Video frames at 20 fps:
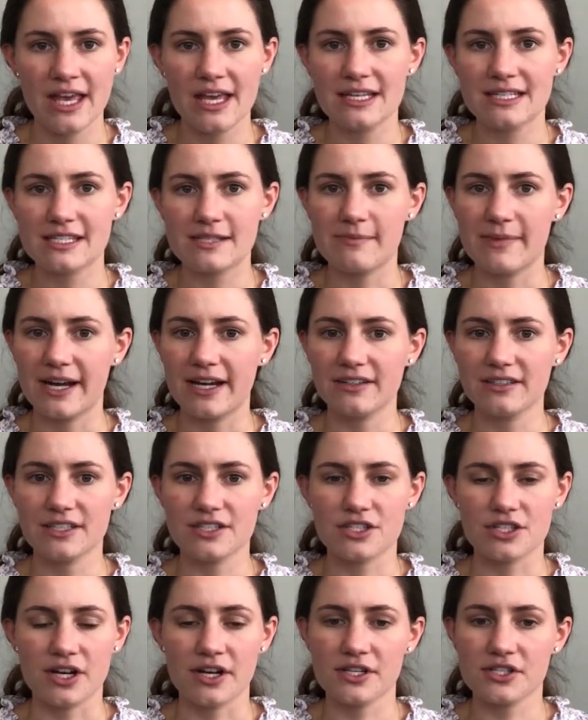SMILE does
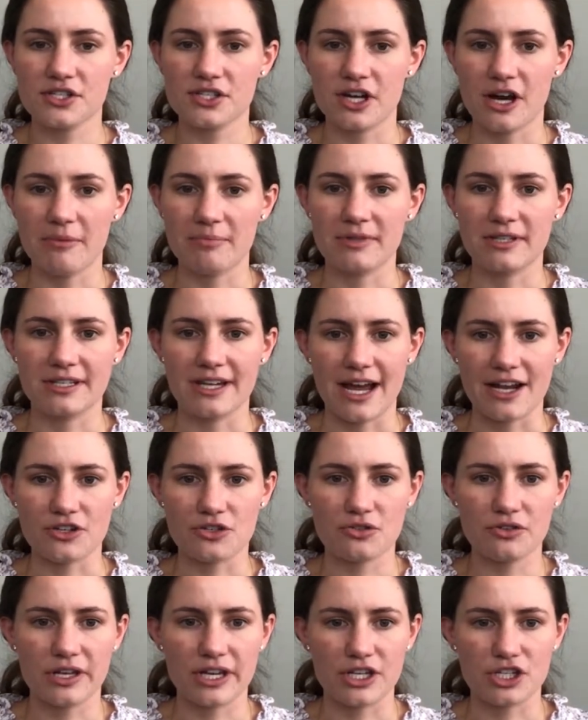not stop the
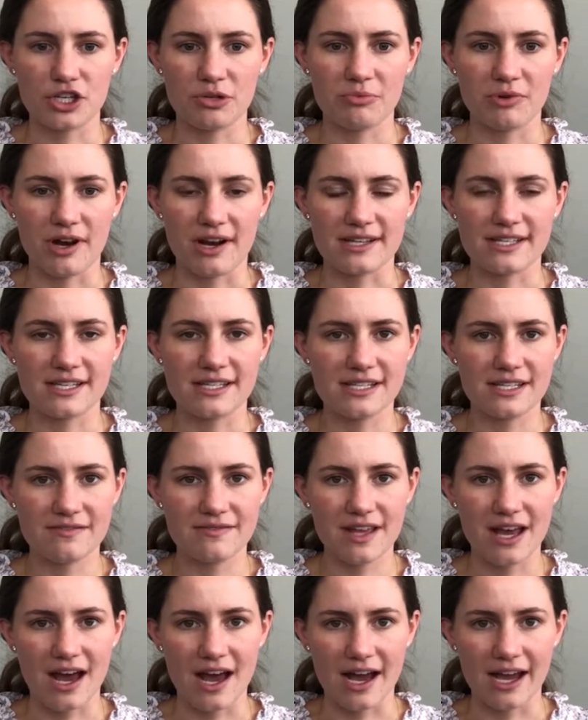natural aging process of the
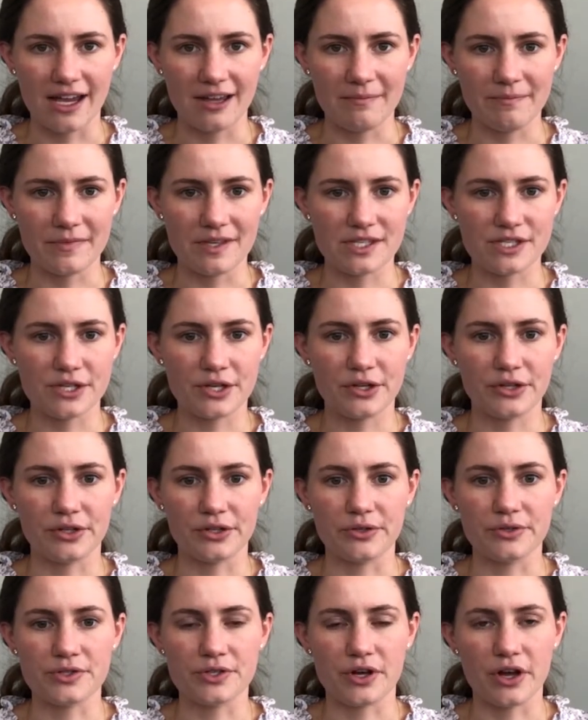eye. This
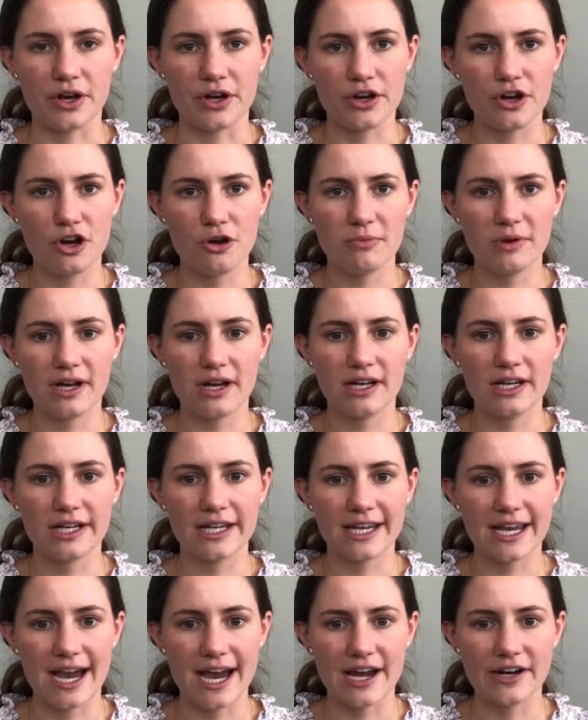includes glaucoma,
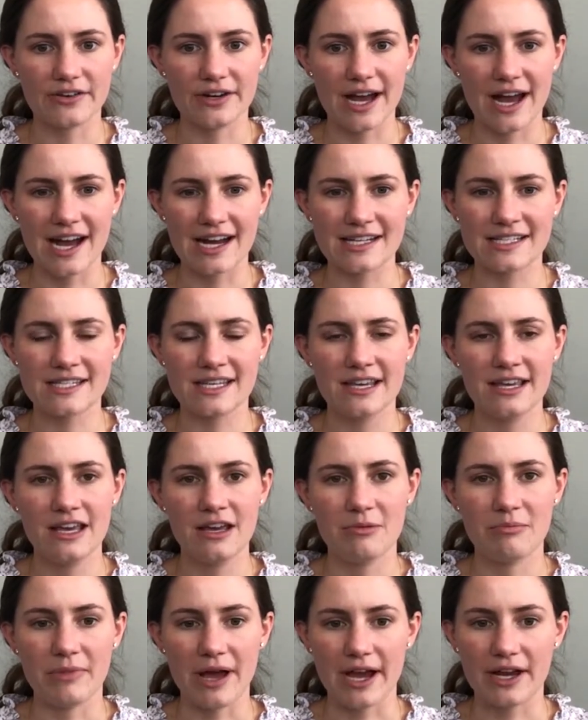cataracts,
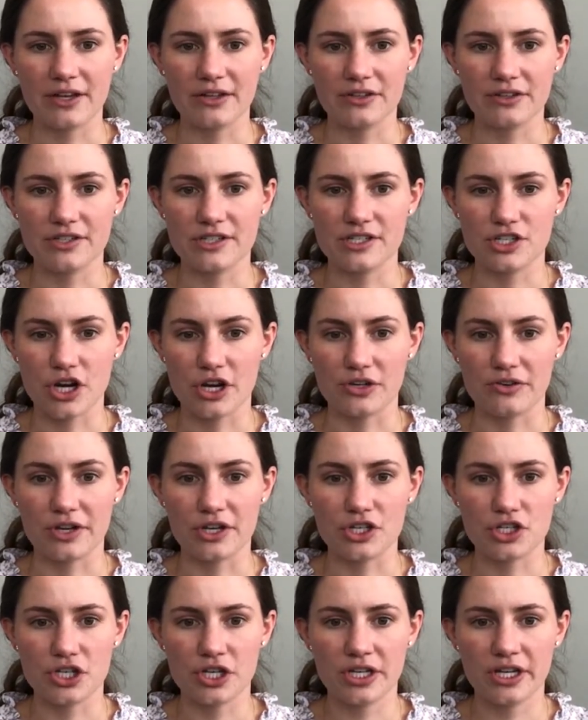macular
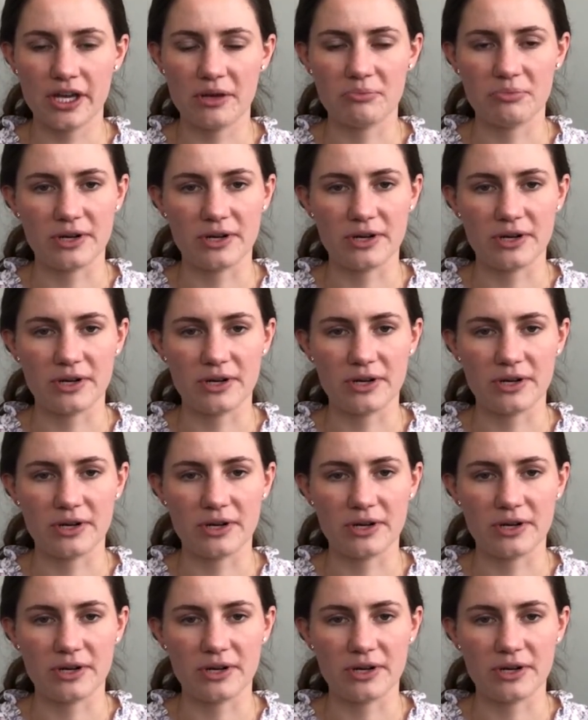degeneration, and